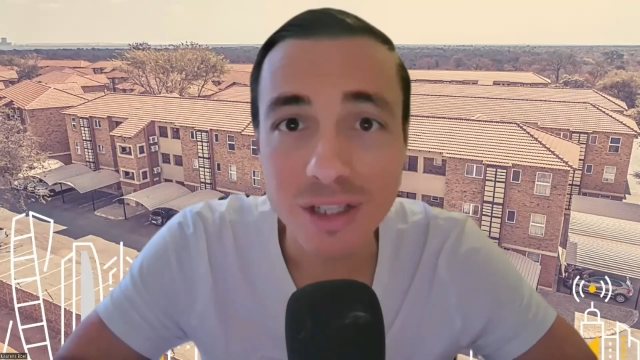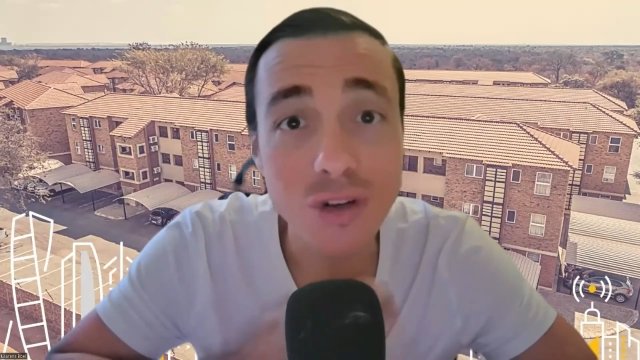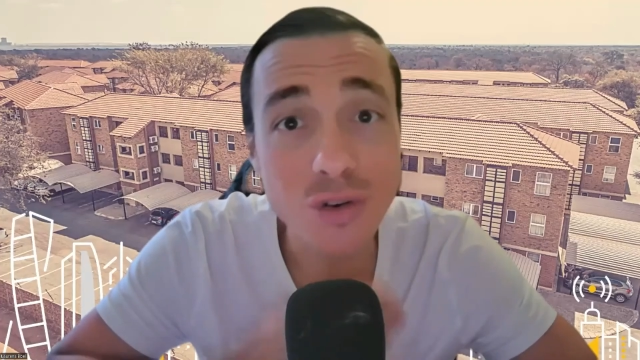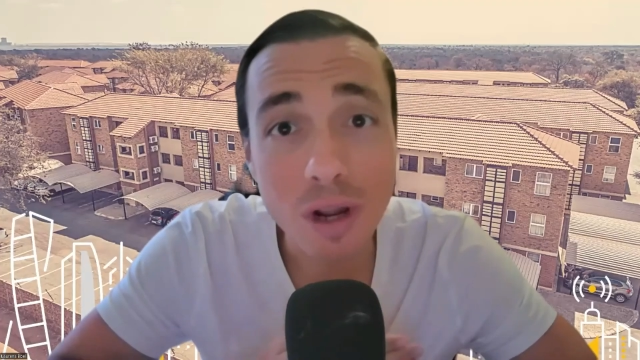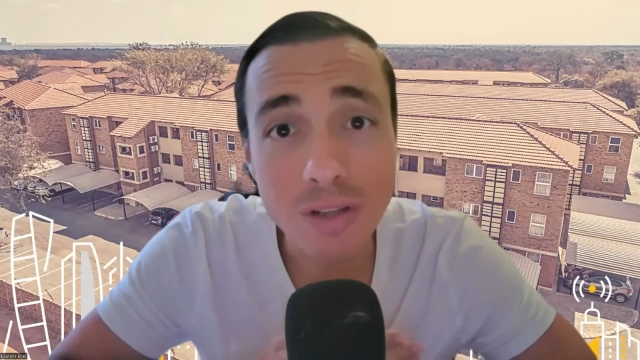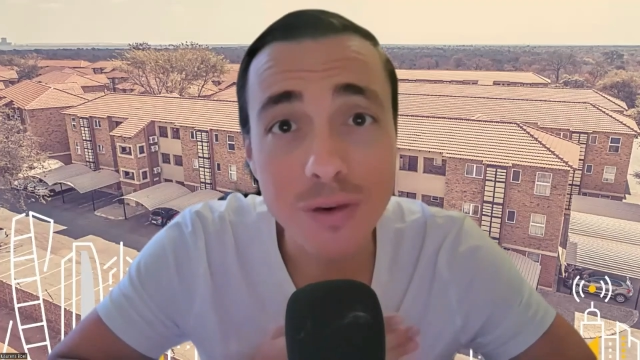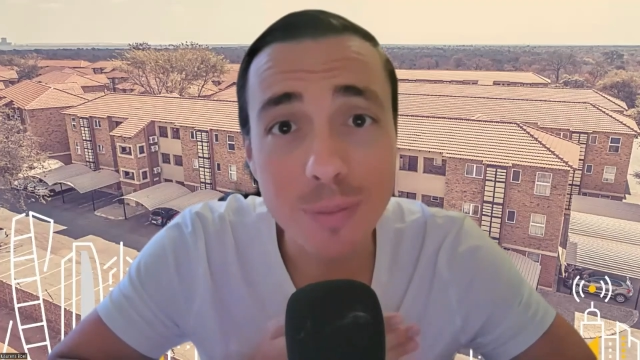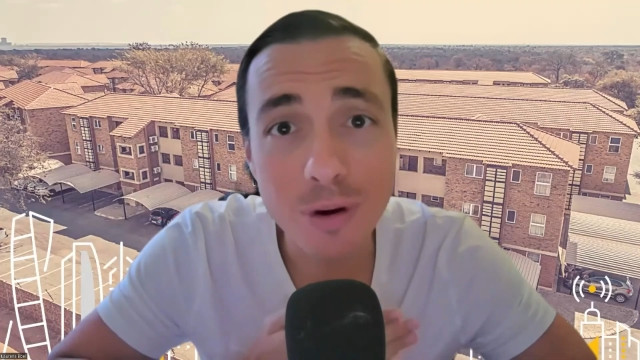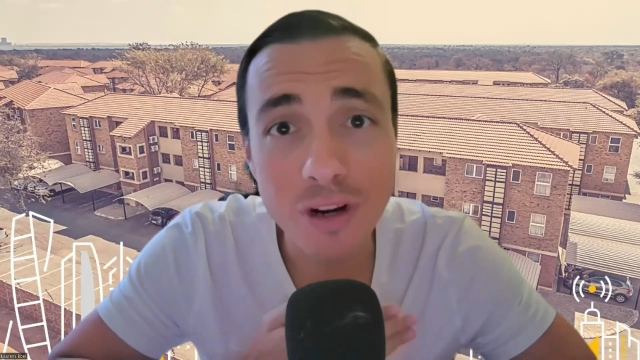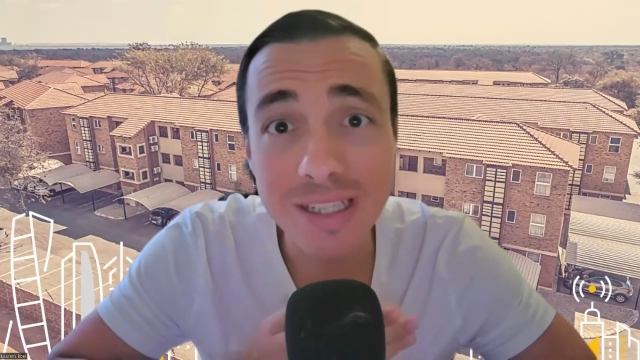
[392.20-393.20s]
So the transfer
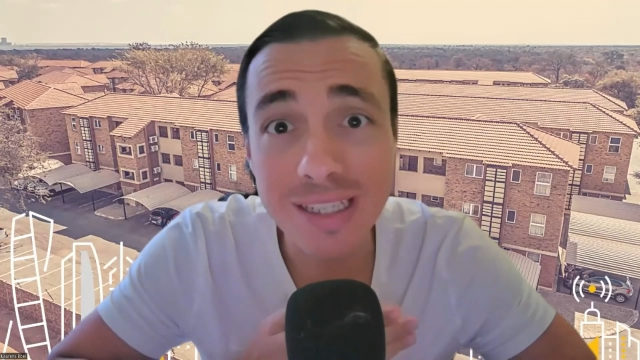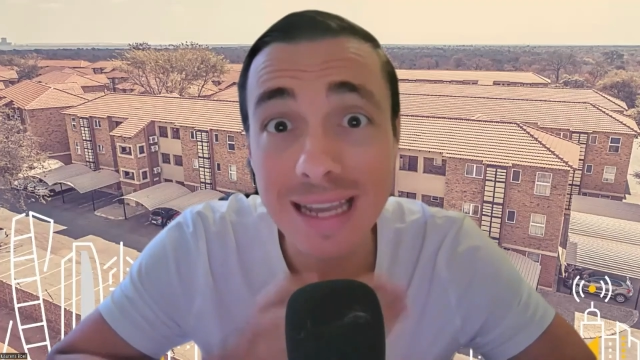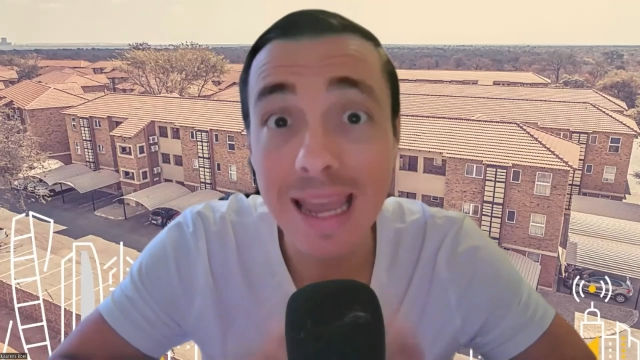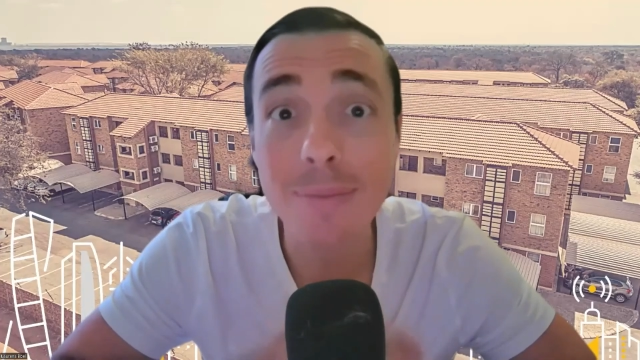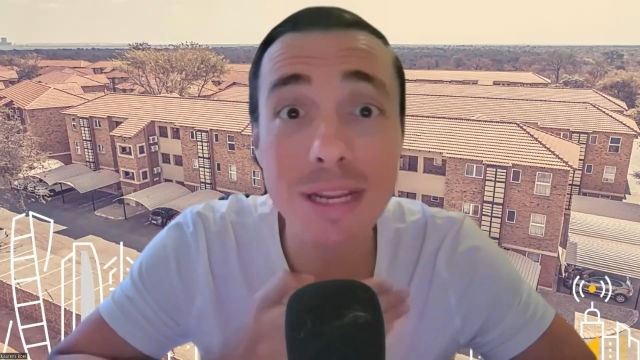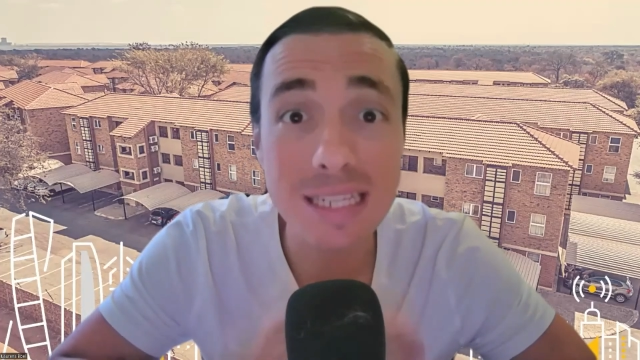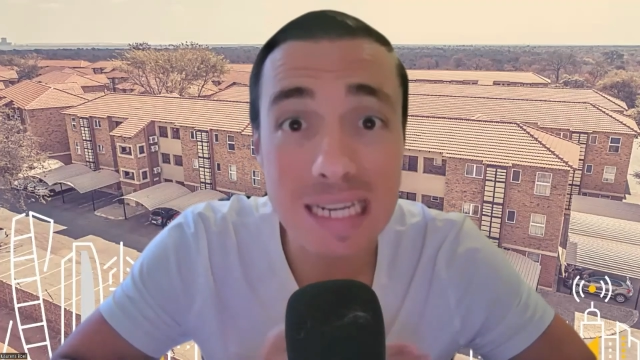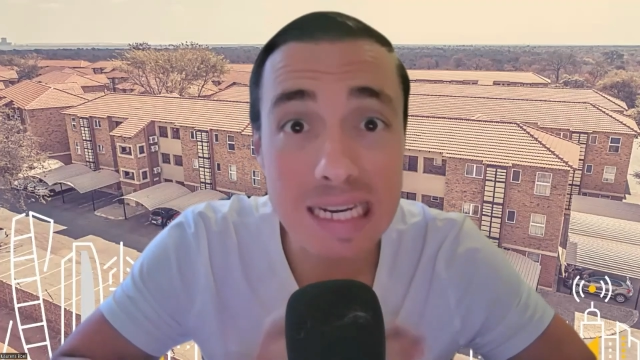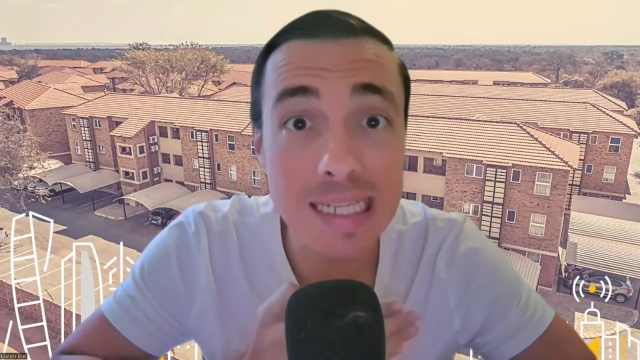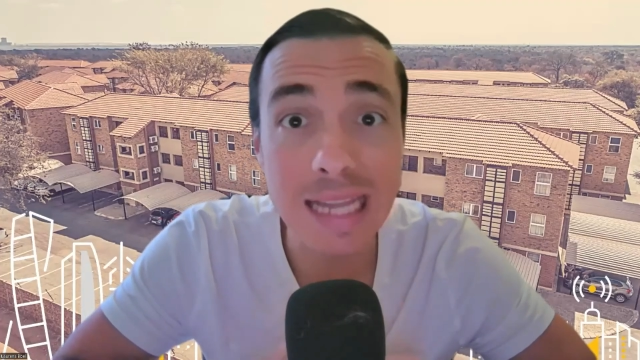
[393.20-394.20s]
process can be
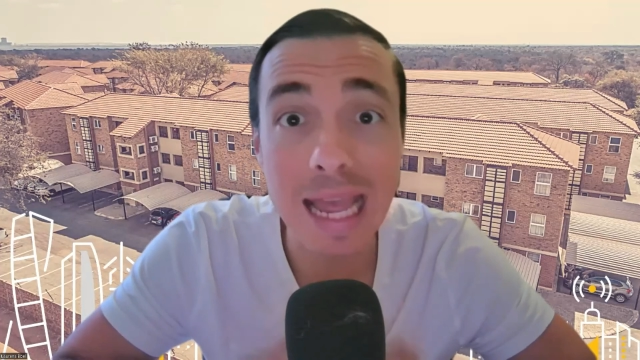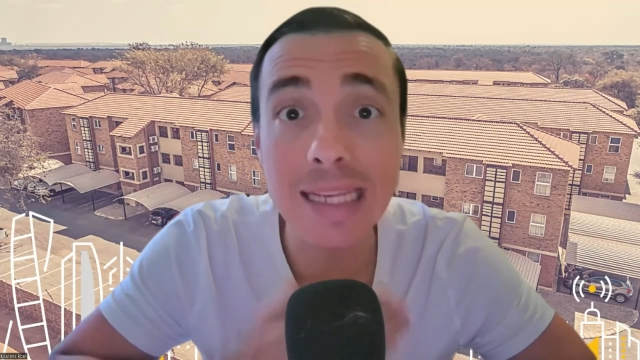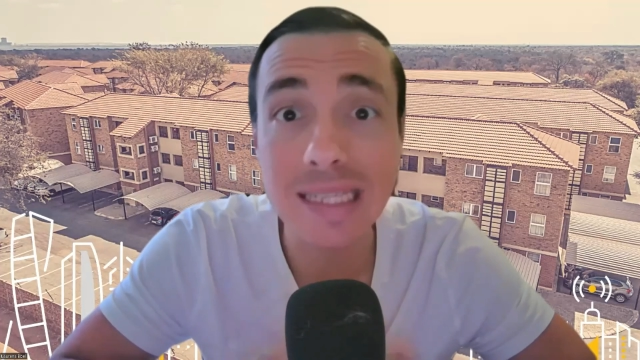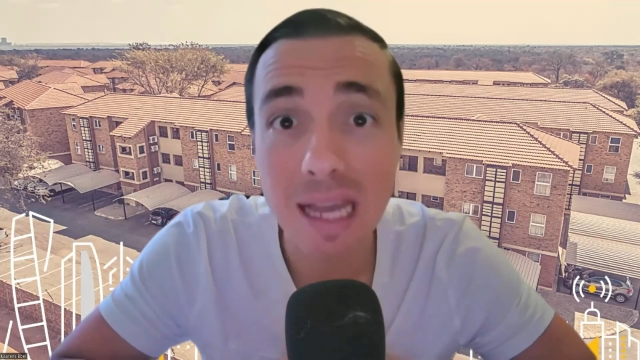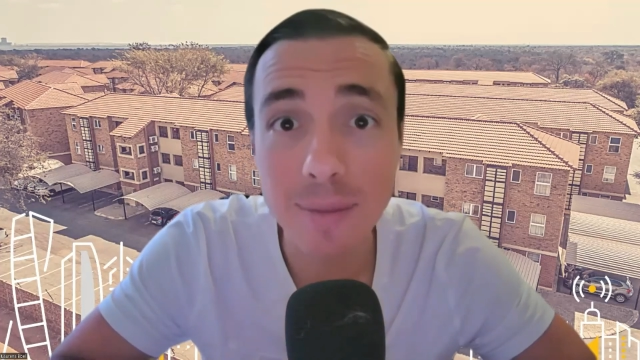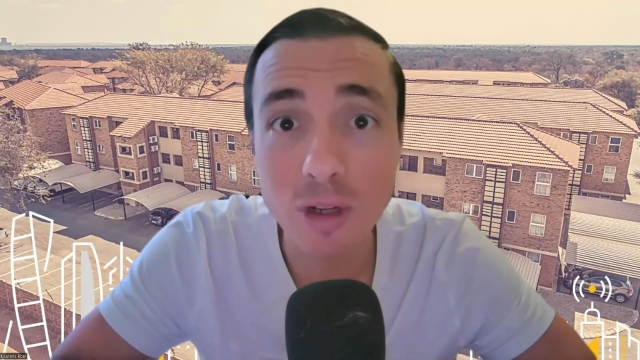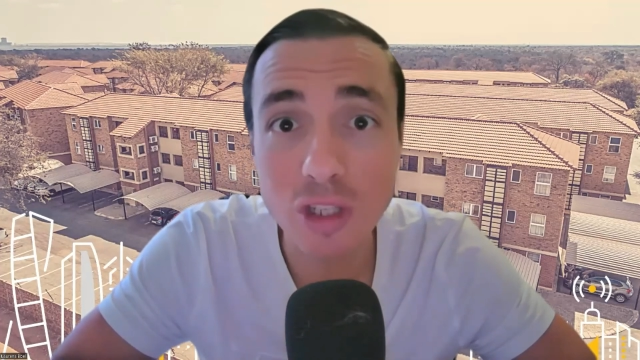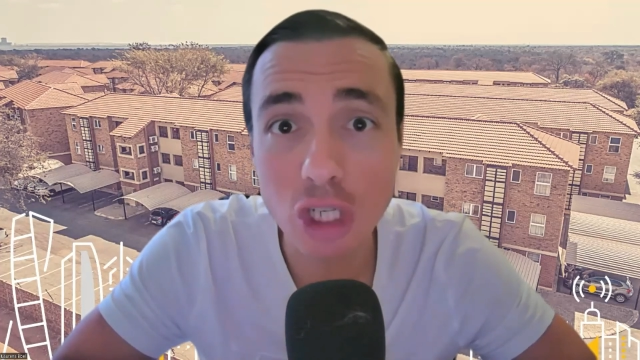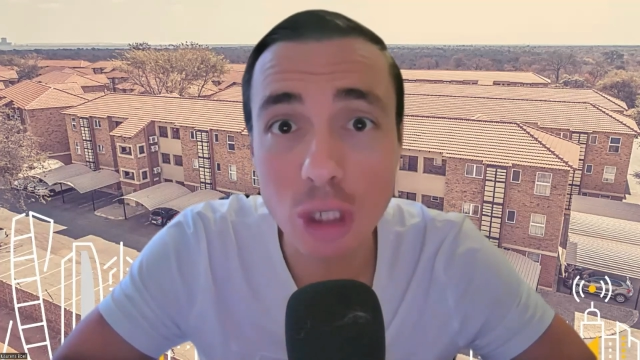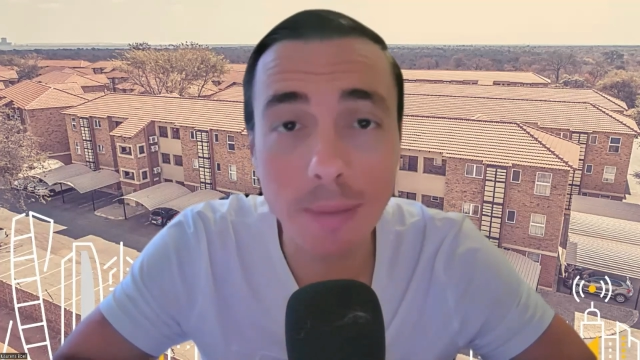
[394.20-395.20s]
tedious and time
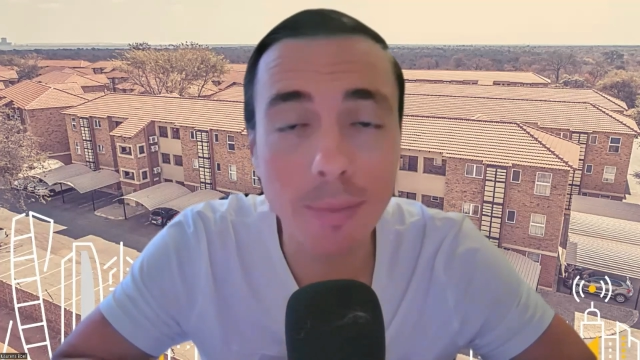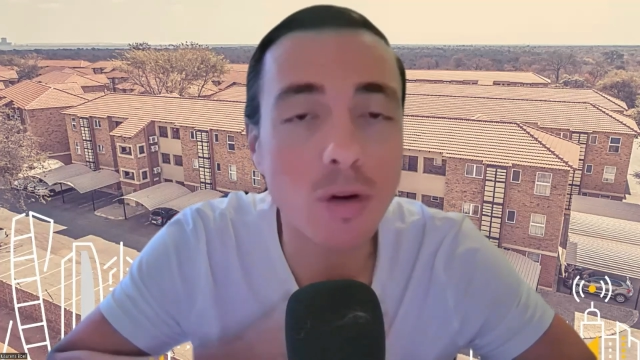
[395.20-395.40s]
consuming,